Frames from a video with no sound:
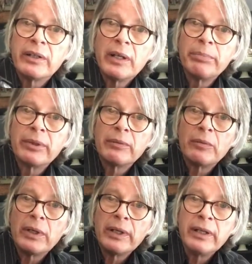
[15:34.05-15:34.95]
They put
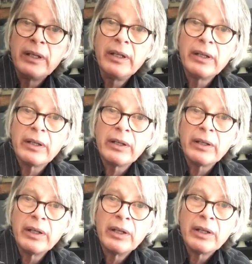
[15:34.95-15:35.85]
one here,
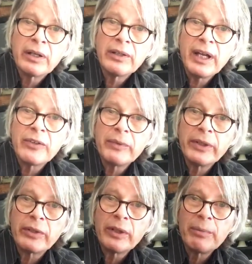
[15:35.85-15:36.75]
because that's where
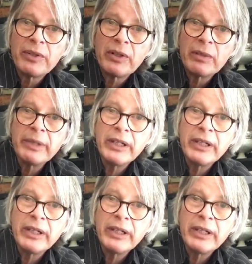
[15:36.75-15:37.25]
your grip is going to be.